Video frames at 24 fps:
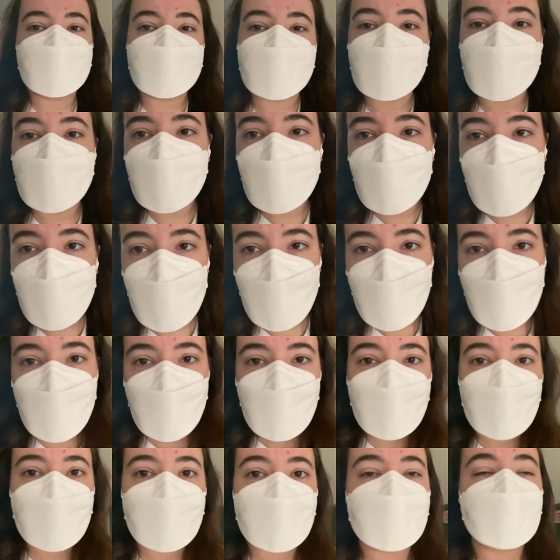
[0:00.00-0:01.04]

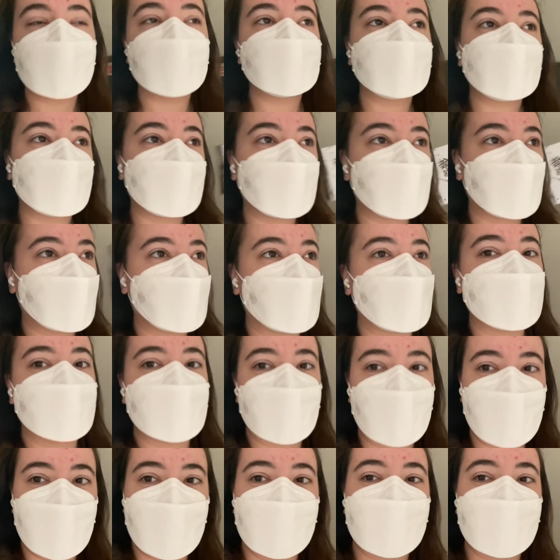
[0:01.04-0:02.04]
Now we're ready to go.